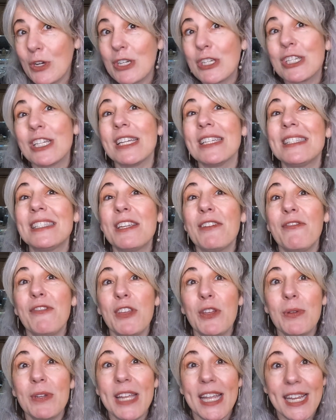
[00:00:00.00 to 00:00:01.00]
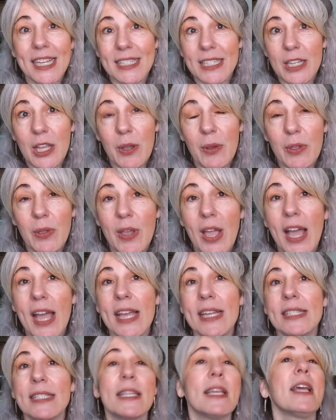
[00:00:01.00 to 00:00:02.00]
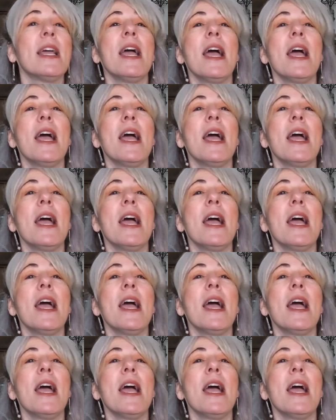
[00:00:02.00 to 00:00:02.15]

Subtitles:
just a few days ago, you guys.